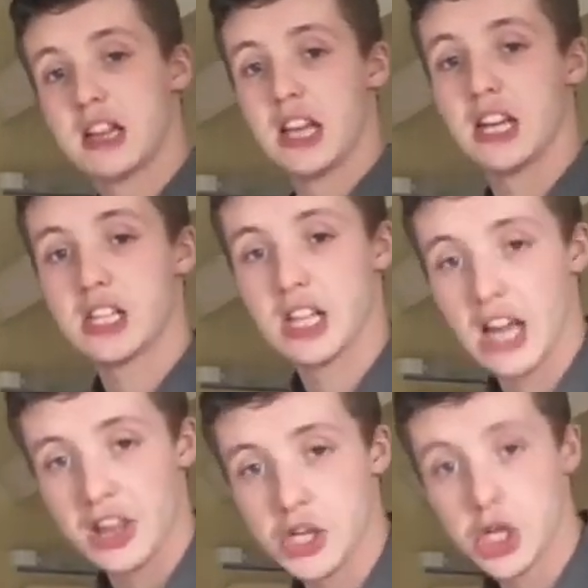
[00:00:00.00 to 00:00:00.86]
things to
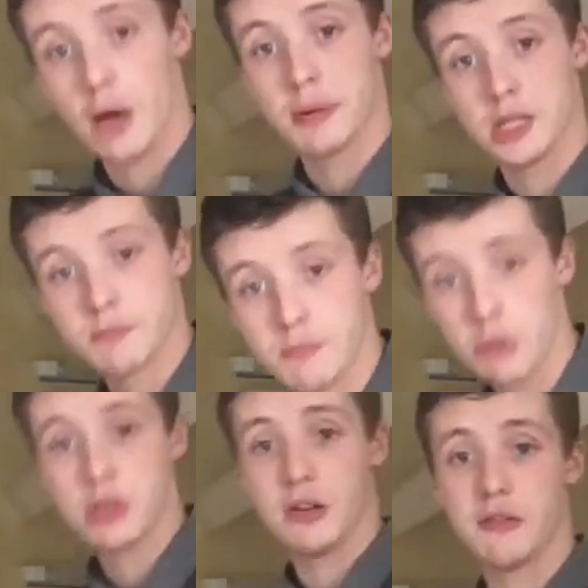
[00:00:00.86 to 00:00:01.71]
get the sharp
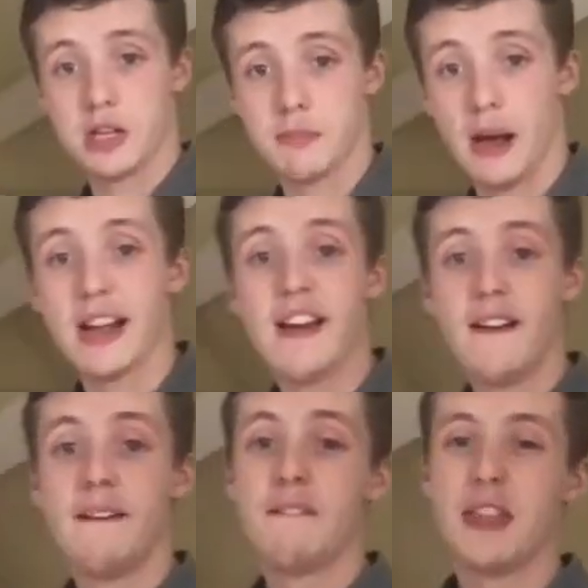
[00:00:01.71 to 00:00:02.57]
explosiveness back.
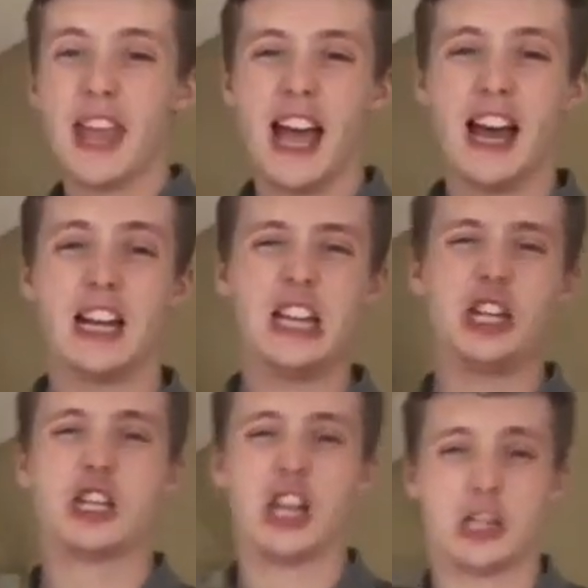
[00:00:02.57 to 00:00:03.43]
And
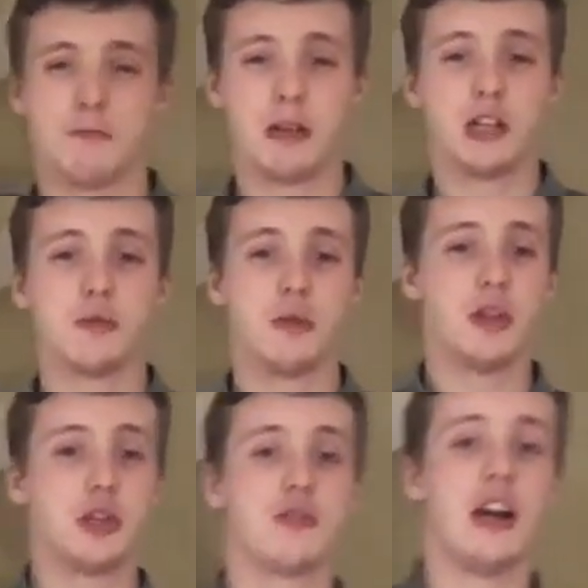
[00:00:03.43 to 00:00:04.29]
each session begins
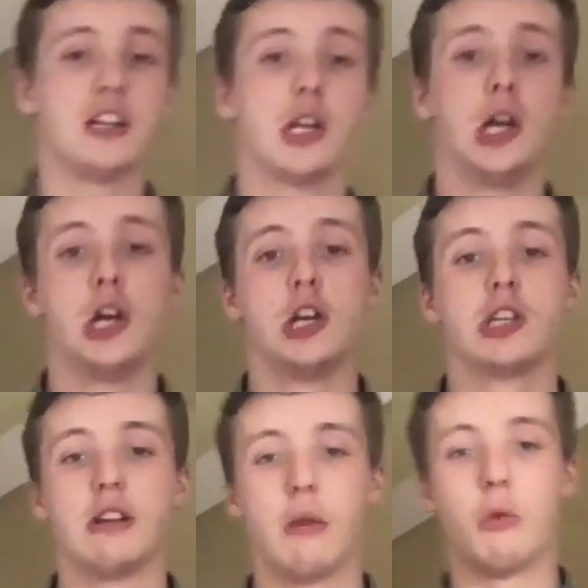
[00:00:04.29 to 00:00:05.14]
with a stretch.
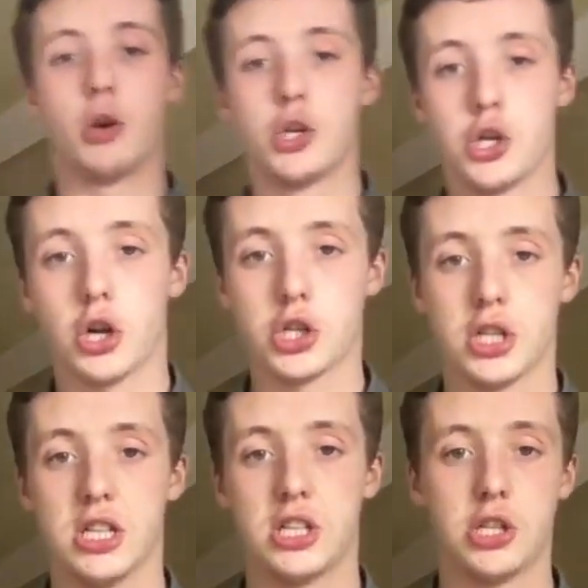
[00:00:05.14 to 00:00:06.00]
So now what Josh
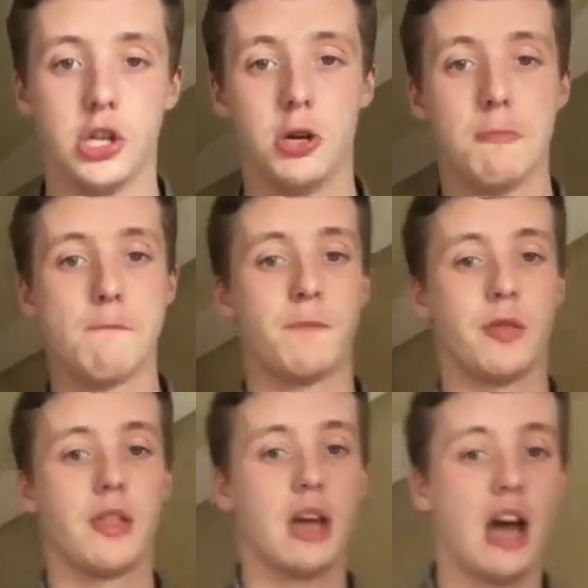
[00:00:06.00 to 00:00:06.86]
needs to do,
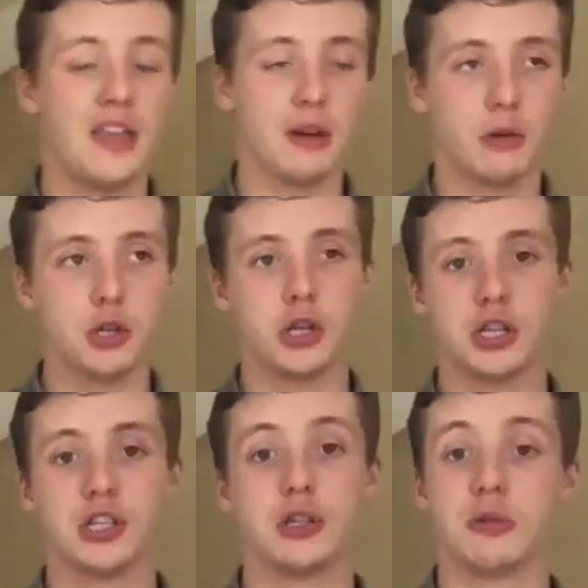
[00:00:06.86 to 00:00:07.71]
I think what
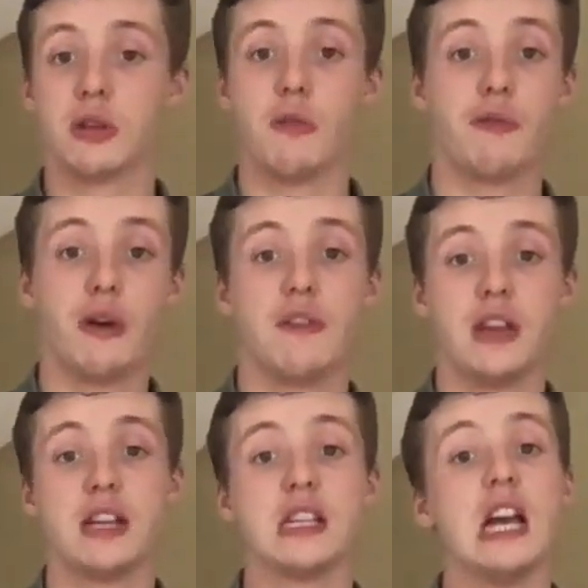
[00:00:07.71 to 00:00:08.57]
Josh needs to do is go 5
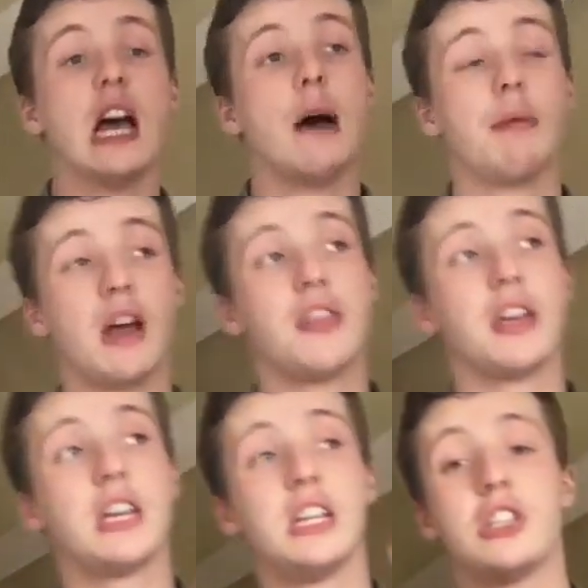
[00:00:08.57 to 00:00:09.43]
days, but I
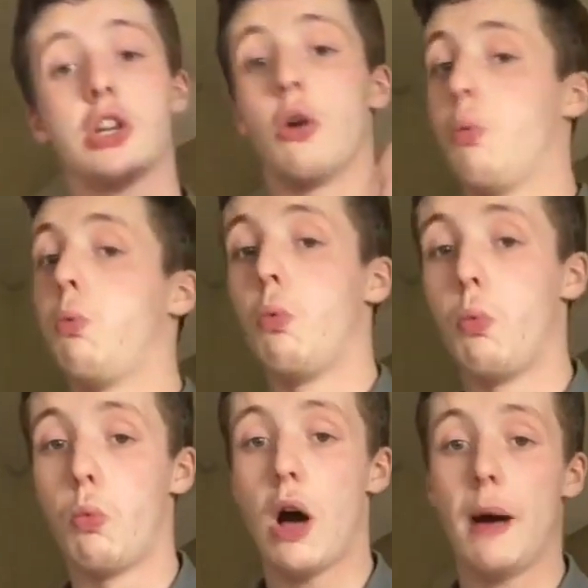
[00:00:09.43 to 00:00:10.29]
think he needs to go
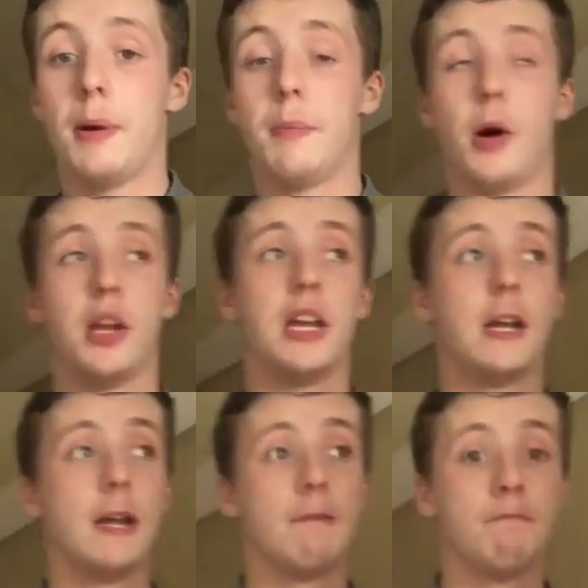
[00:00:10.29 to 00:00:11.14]
upper
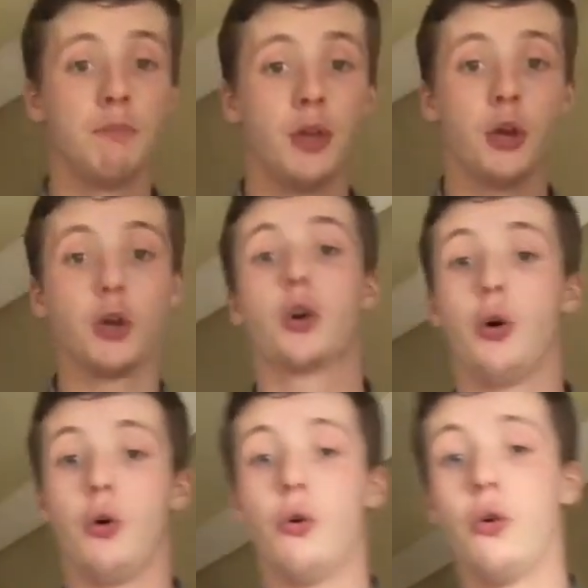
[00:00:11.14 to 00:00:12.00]
body,
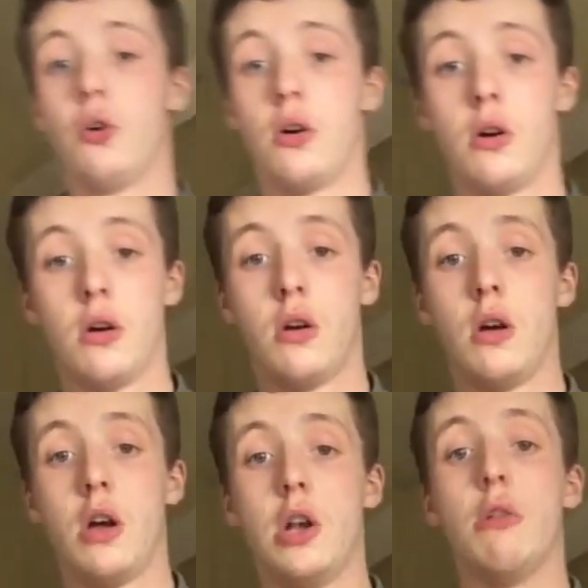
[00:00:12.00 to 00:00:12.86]

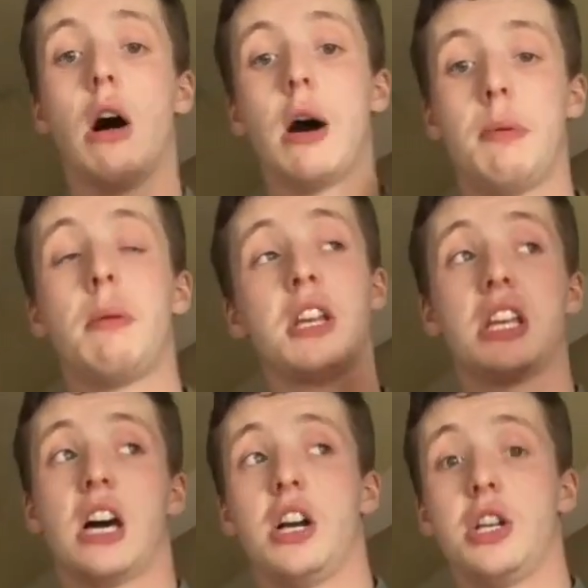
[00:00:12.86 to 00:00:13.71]
upper body
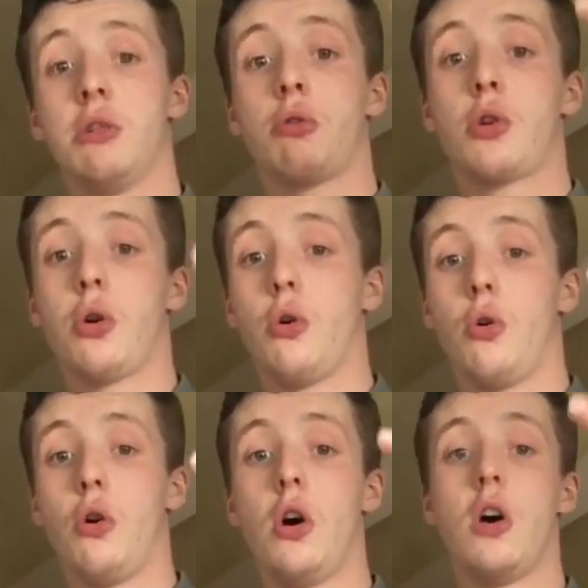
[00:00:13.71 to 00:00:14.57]
cardio,
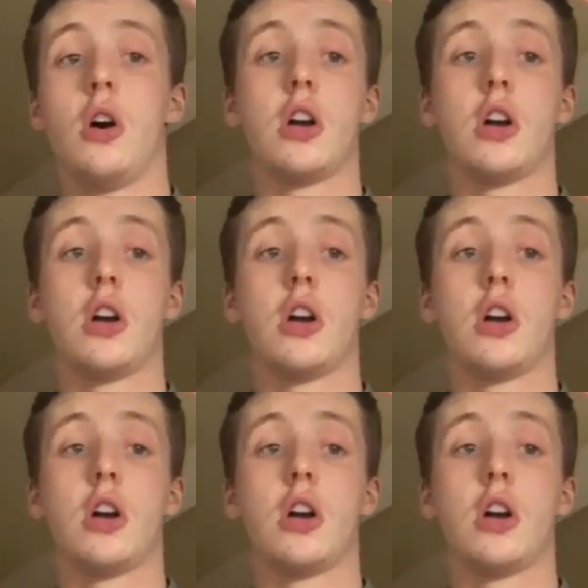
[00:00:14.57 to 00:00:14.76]
core,